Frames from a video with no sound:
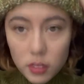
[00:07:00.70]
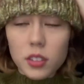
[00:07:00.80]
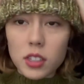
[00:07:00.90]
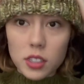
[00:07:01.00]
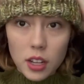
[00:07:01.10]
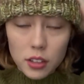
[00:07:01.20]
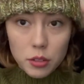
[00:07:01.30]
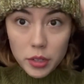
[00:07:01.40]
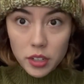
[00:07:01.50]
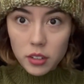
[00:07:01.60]
Does that look
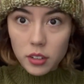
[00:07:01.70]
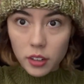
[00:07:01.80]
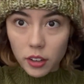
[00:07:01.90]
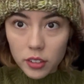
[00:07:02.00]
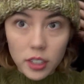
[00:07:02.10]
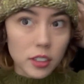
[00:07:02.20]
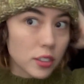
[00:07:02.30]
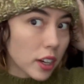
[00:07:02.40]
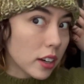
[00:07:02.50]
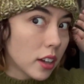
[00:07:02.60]
weird? No, that looks fine.